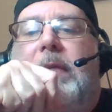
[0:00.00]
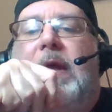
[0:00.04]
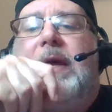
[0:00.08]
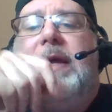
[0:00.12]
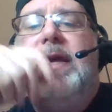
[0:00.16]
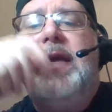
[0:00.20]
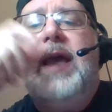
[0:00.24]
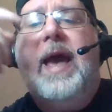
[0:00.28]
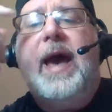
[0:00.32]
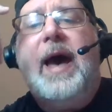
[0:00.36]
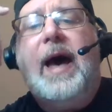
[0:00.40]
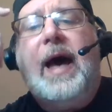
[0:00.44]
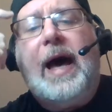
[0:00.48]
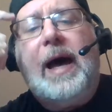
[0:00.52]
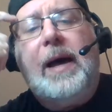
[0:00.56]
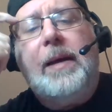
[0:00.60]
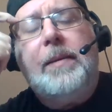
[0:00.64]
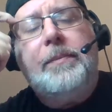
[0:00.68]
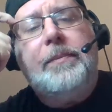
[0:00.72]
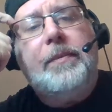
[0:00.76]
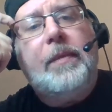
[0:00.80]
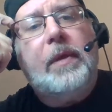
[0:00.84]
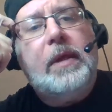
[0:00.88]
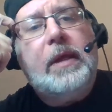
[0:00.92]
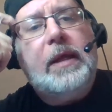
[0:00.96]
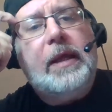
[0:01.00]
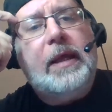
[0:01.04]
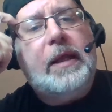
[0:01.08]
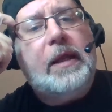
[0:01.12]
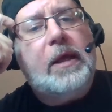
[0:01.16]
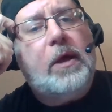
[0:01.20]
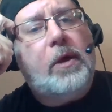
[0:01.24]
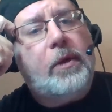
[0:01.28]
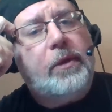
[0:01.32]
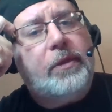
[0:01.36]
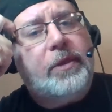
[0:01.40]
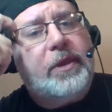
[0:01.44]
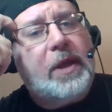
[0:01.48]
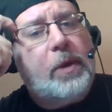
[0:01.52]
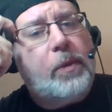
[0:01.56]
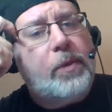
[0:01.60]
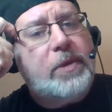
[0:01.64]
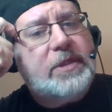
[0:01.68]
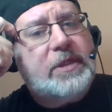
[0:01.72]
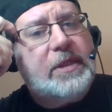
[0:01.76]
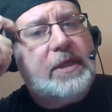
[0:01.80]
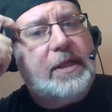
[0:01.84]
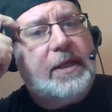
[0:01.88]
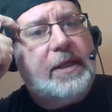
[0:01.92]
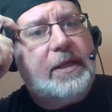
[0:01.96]
Yeah, there was
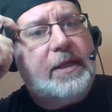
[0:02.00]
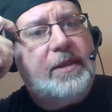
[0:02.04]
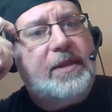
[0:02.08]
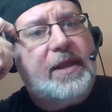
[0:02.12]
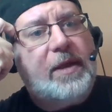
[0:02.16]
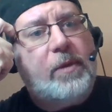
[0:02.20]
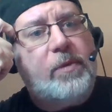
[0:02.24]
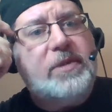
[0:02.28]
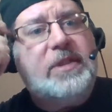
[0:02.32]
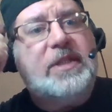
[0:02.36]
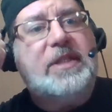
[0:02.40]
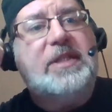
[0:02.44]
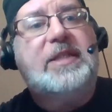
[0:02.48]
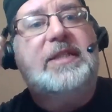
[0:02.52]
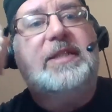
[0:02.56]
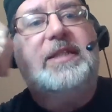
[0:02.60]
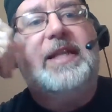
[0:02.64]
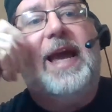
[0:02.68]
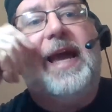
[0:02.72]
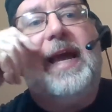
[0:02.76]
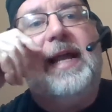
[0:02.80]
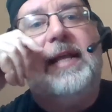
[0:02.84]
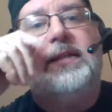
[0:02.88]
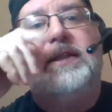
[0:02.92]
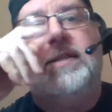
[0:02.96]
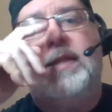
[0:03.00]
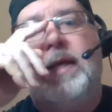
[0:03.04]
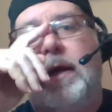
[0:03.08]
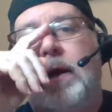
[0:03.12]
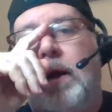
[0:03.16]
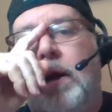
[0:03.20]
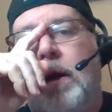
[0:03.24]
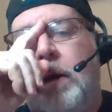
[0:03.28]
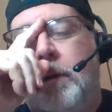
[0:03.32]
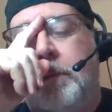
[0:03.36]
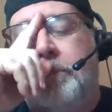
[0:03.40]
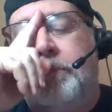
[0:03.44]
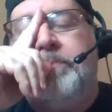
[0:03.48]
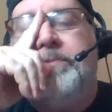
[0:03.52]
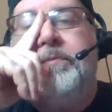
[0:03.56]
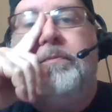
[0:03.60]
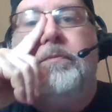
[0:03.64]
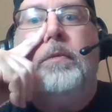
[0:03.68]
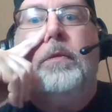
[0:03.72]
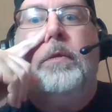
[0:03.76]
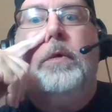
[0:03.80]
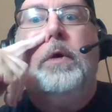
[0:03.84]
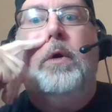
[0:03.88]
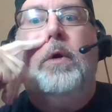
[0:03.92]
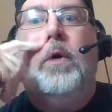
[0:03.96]
a stage there
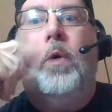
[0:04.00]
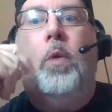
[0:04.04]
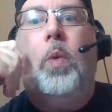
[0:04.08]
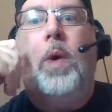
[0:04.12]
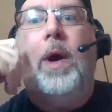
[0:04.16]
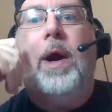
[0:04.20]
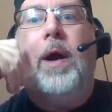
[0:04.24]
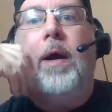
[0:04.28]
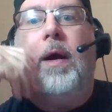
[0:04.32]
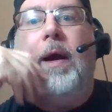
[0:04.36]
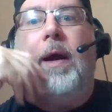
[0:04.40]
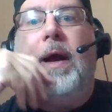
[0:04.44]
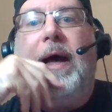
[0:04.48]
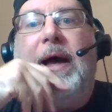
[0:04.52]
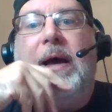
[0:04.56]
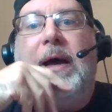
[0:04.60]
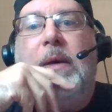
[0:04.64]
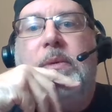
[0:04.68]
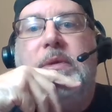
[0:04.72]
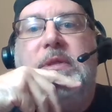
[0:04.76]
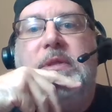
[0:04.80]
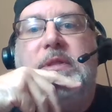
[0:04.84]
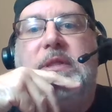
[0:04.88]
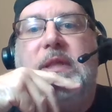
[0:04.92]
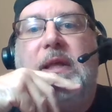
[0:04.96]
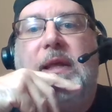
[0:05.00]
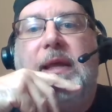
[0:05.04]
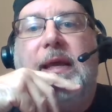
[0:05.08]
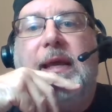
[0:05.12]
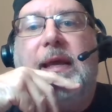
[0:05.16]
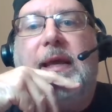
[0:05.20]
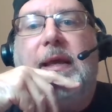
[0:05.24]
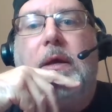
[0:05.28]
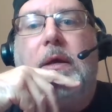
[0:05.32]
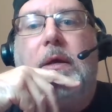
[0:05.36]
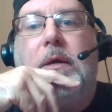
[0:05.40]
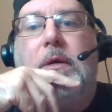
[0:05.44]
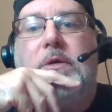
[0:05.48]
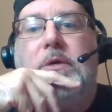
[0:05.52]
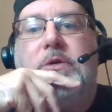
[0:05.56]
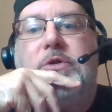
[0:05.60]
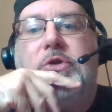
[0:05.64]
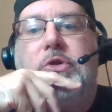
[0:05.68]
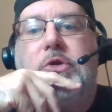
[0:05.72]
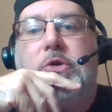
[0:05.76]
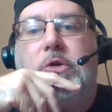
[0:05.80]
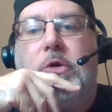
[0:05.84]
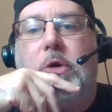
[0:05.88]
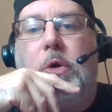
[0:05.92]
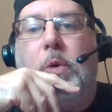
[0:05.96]
where I was like,
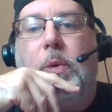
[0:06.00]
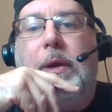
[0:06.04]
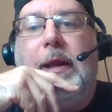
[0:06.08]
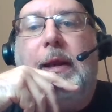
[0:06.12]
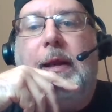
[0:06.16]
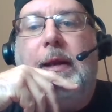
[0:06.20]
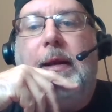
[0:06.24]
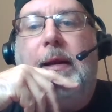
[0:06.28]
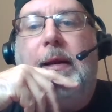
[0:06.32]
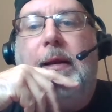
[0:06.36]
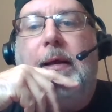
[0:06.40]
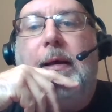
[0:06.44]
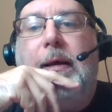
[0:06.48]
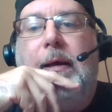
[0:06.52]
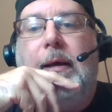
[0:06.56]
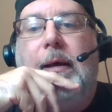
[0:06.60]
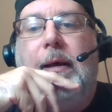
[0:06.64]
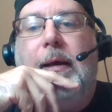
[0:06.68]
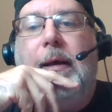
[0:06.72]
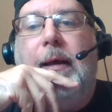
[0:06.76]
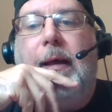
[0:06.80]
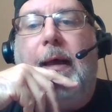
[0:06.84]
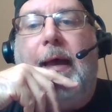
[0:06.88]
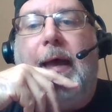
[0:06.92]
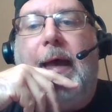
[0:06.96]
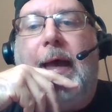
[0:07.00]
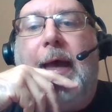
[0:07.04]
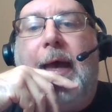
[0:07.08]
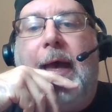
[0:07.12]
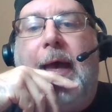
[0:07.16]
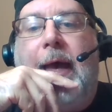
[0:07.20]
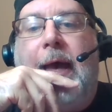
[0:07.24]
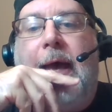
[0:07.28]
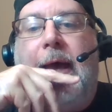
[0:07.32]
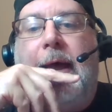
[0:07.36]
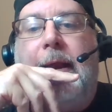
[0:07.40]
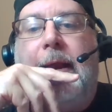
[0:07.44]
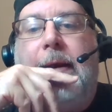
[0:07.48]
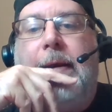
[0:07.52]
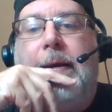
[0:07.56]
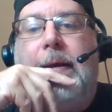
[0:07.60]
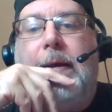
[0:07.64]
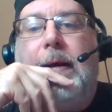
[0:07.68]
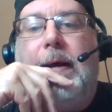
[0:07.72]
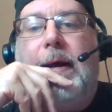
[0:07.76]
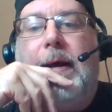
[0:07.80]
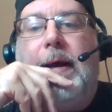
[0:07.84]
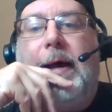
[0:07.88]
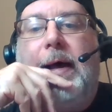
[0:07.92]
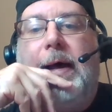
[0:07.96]
screw it, and
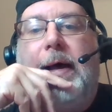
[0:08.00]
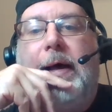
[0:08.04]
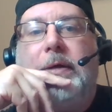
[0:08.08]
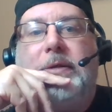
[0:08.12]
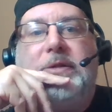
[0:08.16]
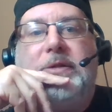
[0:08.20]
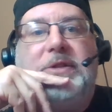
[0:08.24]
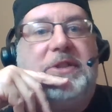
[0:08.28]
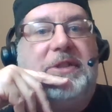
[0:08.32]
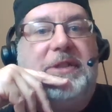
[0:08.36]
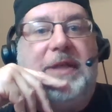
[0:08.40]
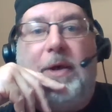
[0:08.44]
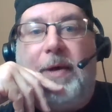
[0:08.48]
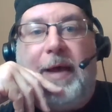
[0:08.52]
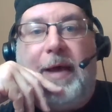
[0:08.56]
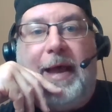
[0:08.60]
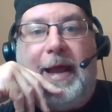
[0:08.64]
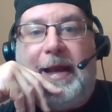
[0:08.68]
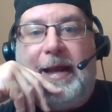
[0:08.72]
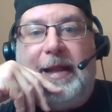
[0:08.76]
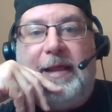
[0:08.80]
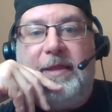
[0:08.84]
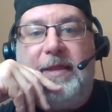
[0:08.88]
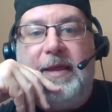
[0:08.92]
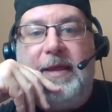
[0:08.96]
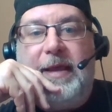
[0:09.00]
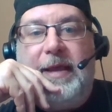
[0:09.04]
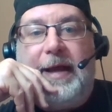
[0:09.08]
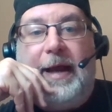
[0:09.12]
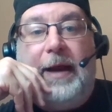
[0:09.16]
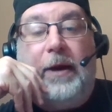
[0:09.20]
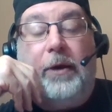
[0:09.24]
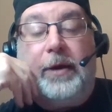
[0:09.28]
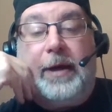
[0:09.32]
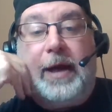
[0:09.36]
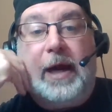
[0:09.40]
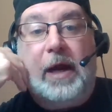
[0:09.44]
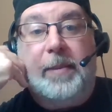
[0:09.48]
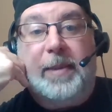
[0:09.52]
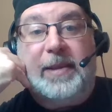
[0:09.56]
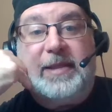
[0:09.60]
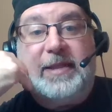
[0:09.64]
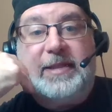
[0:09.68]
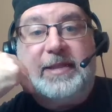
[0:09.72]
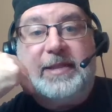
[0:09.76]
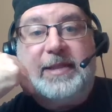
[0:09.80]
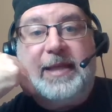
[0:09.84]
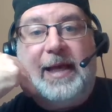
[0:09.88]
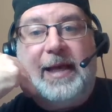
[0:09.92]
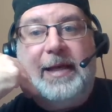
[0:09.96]
I'll sell anything. I don't care about the
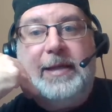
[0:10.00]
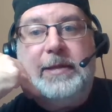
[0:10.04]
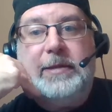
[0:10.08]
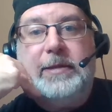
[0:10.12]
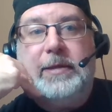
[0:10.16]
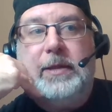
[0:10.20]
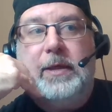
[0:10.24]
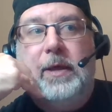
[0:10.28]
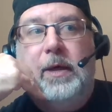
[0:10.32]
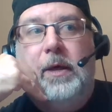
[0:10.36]
size.